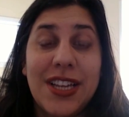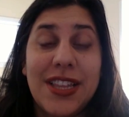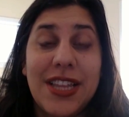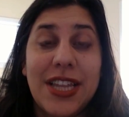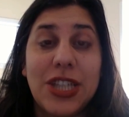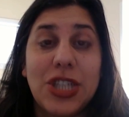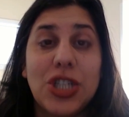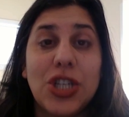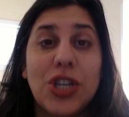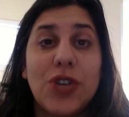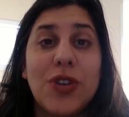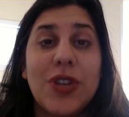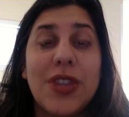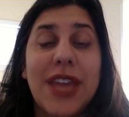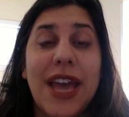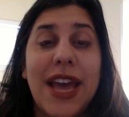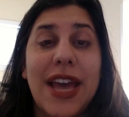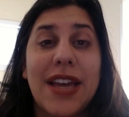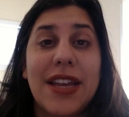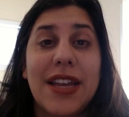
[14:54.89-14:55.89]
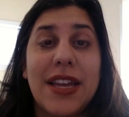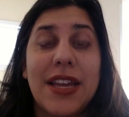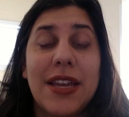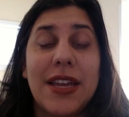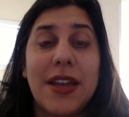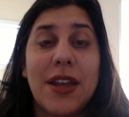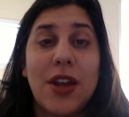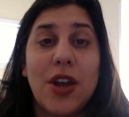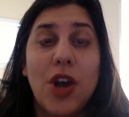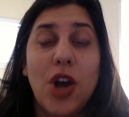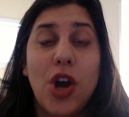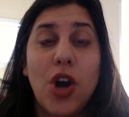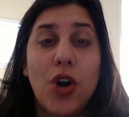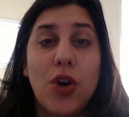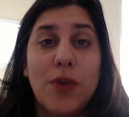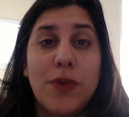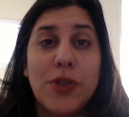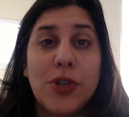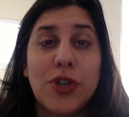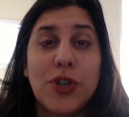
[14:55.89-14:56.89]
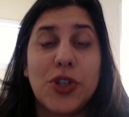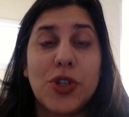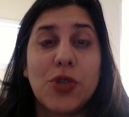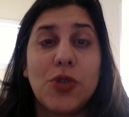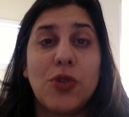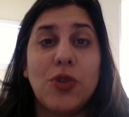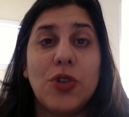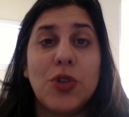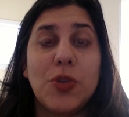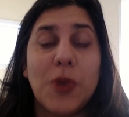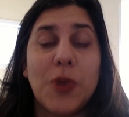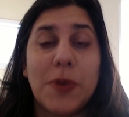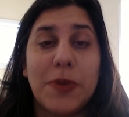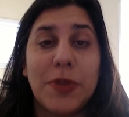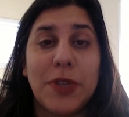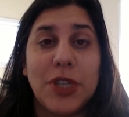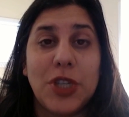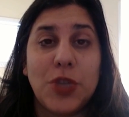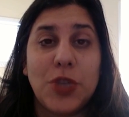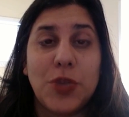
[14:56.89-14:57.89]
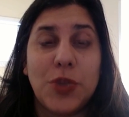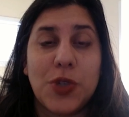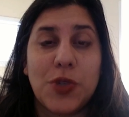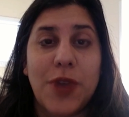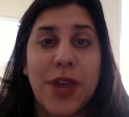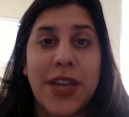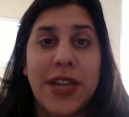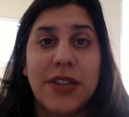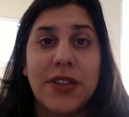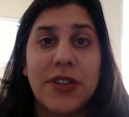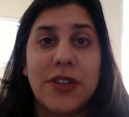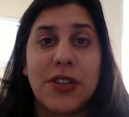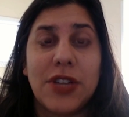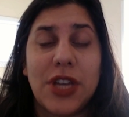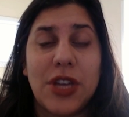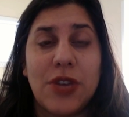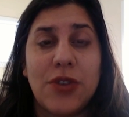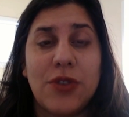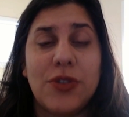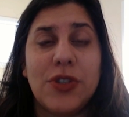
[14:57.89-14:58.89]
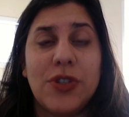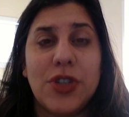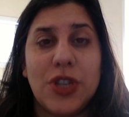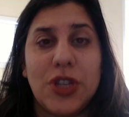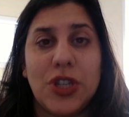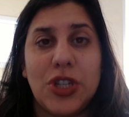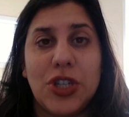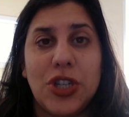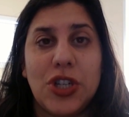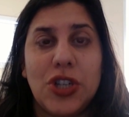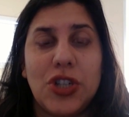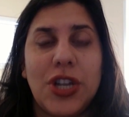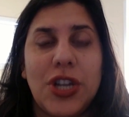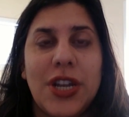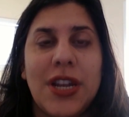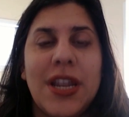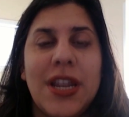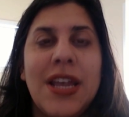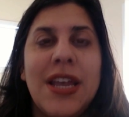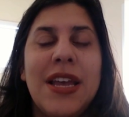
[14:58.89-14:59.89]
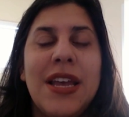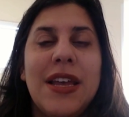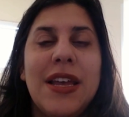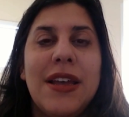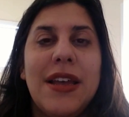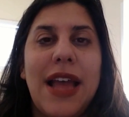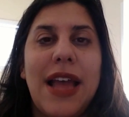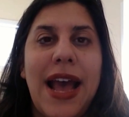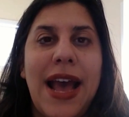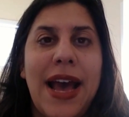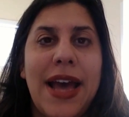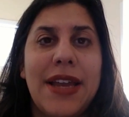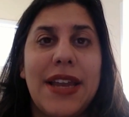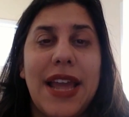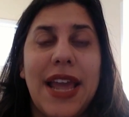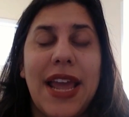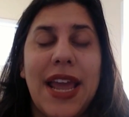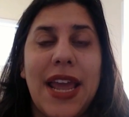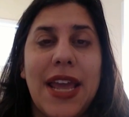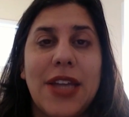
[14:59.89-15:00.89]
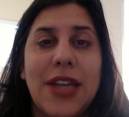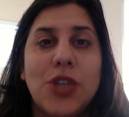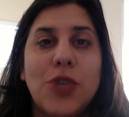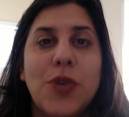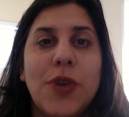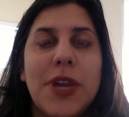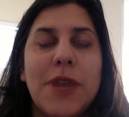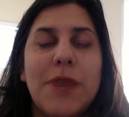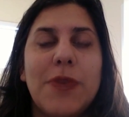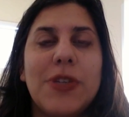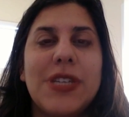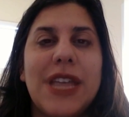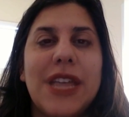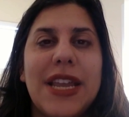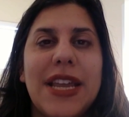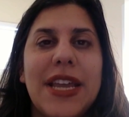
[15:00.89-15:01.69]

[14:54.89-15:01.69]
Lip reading: that showed that in homes or schools where bleach was regularly used, the children had a 20%